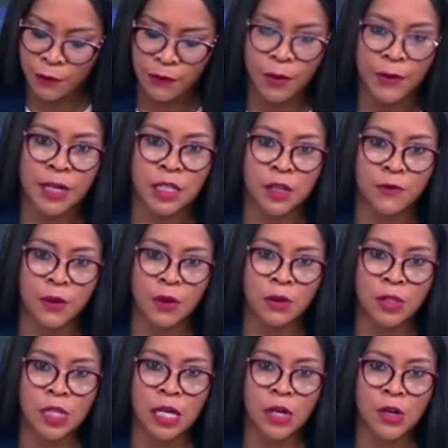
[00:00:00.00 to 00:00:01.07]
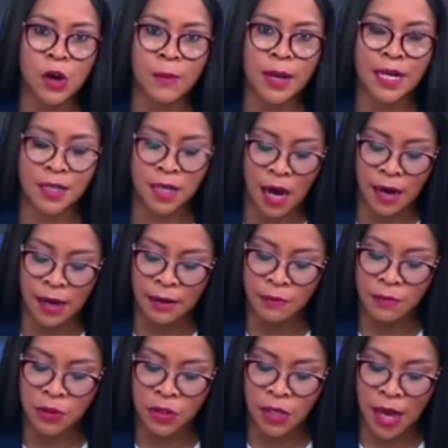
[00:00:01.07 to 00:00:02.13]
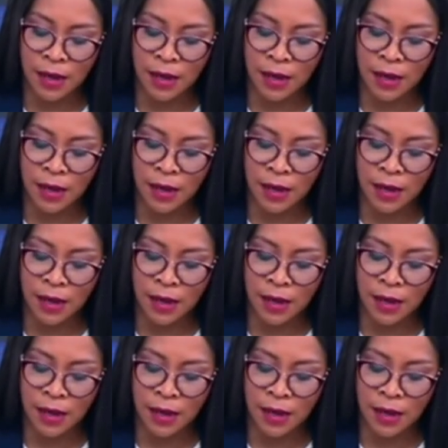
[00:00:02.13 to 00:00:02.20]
very difficult economic times,